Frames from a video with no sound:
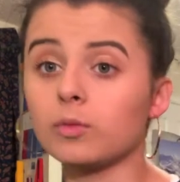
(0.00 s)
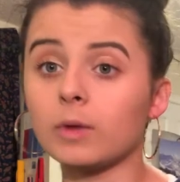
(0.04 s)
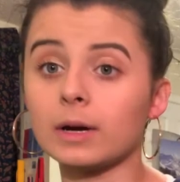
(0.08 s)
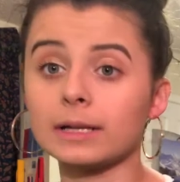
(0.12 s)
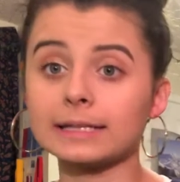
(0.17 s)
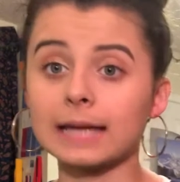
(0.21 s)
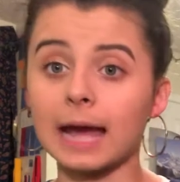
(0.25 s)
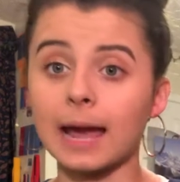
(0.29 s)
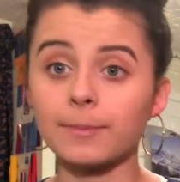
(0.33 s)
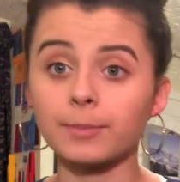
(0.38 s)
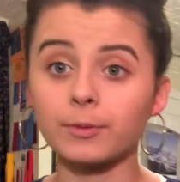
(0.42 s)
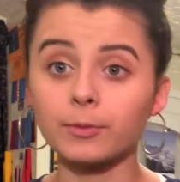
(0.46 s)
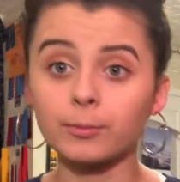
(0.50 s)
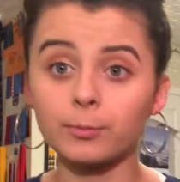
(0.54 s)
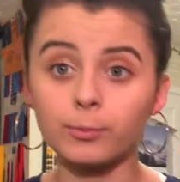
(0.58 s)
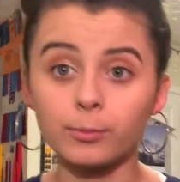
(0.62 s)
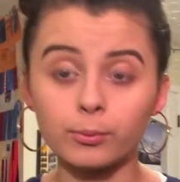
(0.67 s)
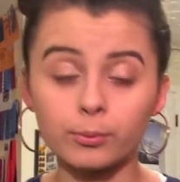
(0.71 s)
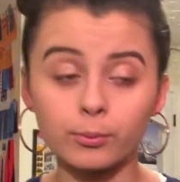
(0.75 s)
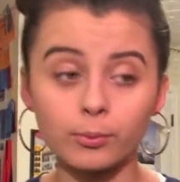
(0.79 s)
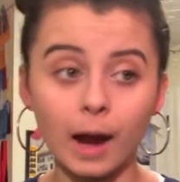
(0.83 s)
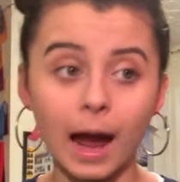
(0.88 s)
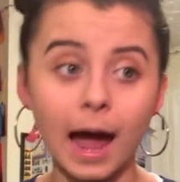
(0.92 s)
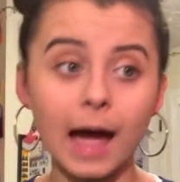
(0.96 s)
what type
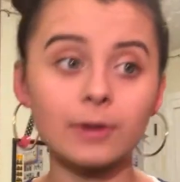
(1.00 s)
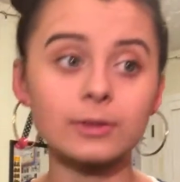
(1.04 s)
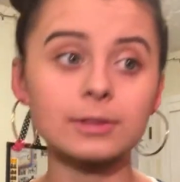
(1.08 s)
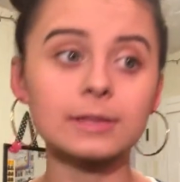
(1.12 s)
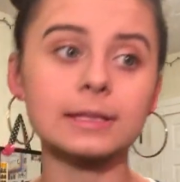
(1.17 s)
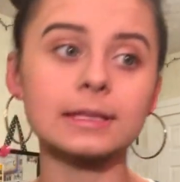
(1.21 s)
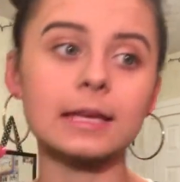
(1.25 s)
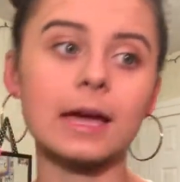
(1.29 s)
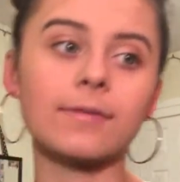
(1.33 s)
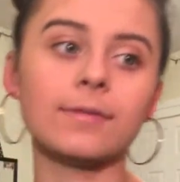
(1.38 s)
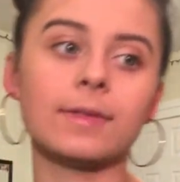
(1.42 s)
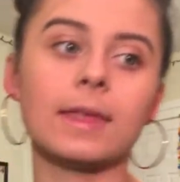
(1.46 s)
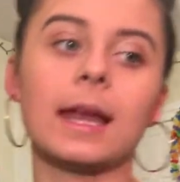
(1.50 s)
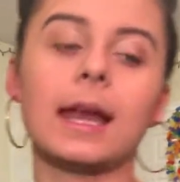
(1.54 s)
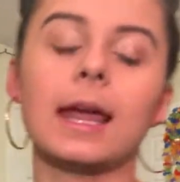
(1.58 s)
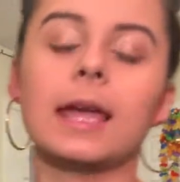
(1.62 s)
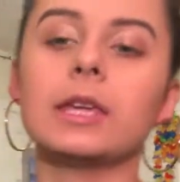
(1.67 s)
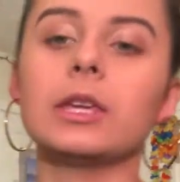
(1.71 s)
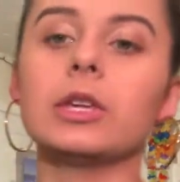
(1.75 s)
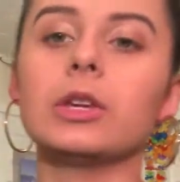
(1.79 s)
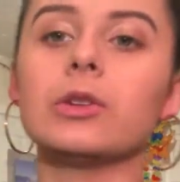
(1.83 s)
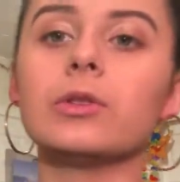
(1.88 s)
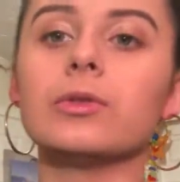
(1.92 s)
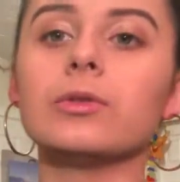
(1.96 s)
of brow stuff that I